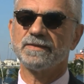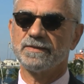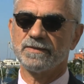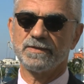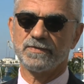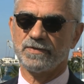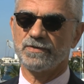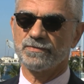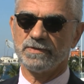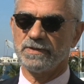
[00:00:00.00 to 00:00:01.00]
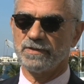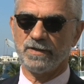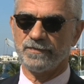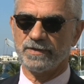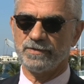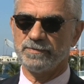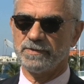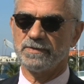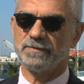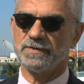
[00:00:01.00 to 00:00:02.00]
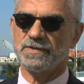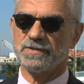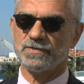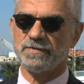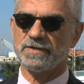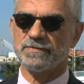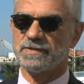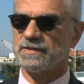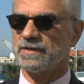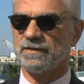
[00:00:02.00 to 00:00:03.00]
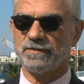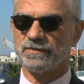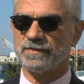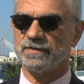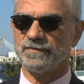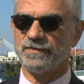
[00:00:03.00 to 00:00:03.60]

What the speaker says: they're going to start drilling off of Cuba, which is treacherously close to the